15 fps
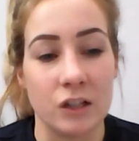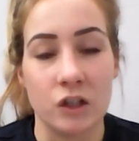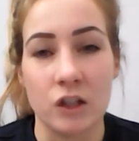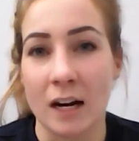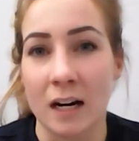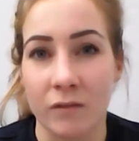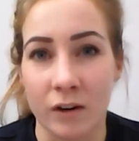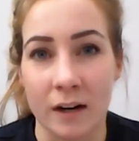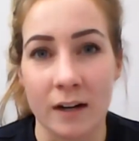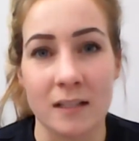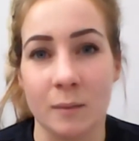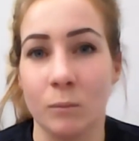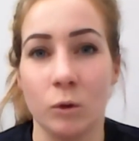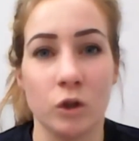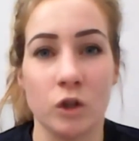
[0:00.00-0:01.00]

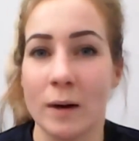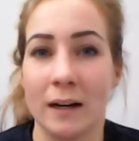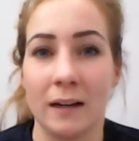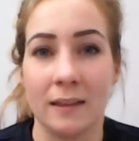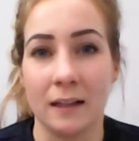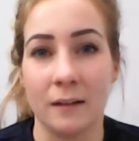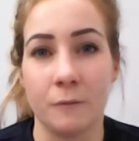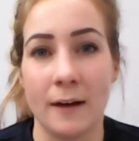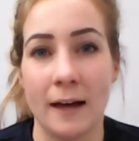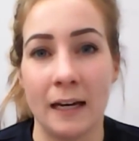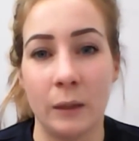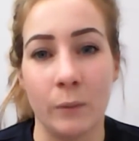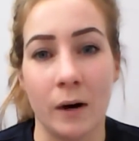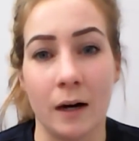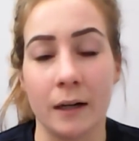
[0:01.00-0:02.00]
generous and will do anything for
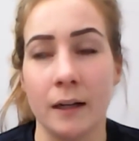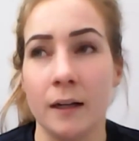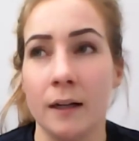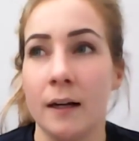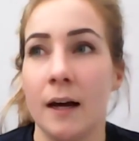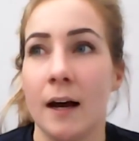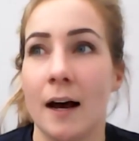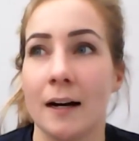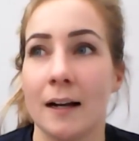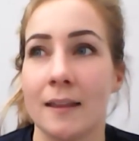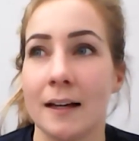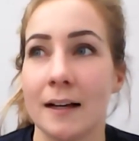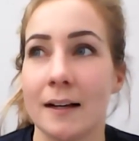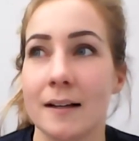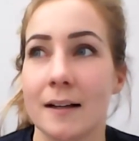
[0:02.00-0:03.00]
anyone and i
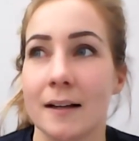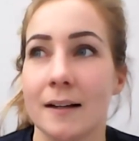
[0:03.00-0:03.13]
think